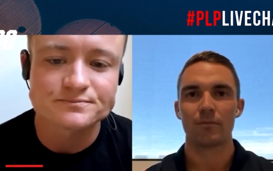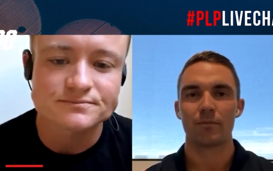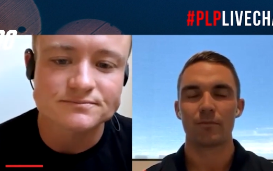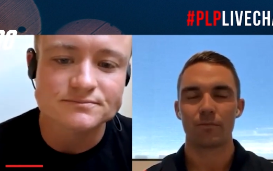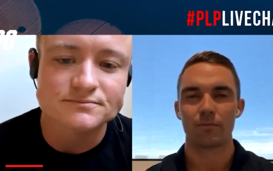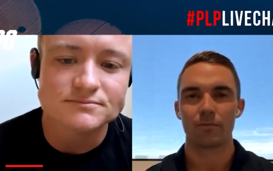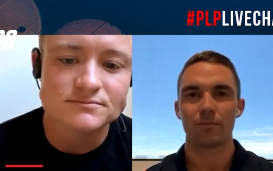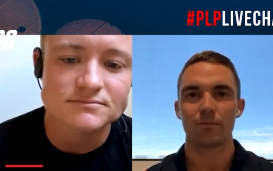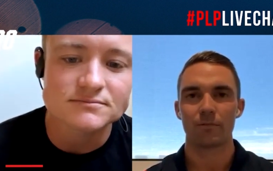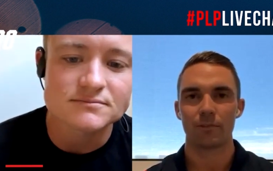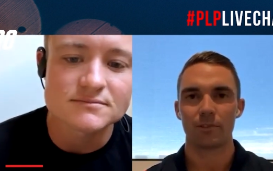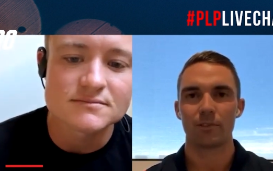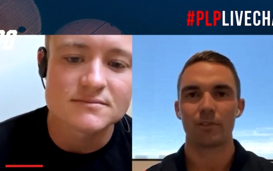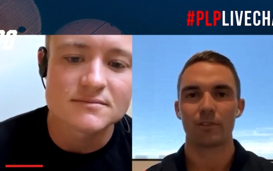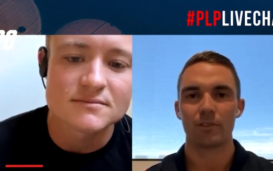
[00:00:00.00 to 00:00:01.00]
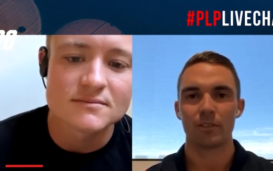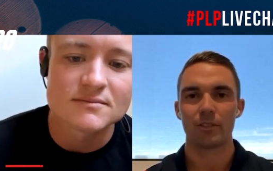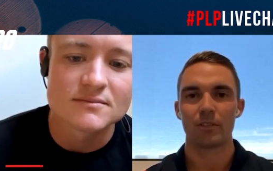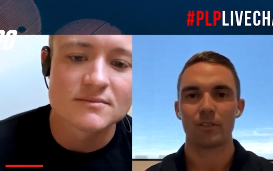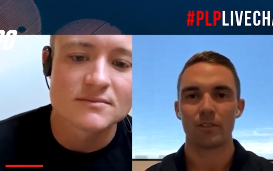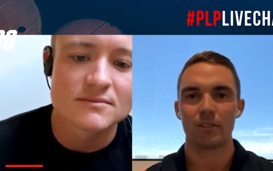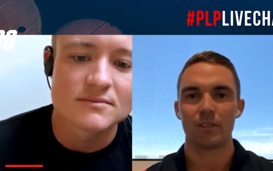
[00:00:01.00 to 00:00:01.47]

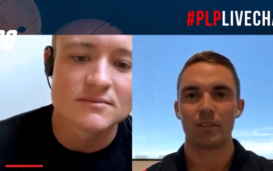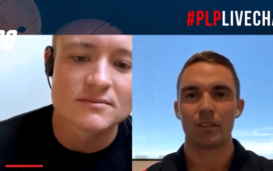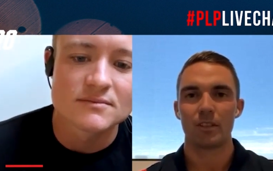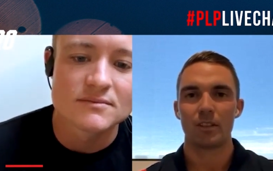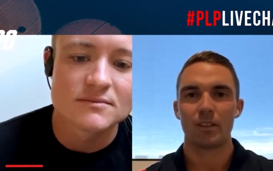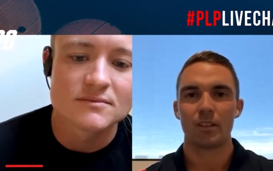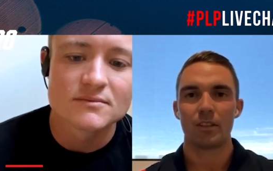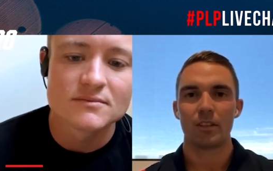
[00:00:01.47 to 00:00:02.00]
[no speech]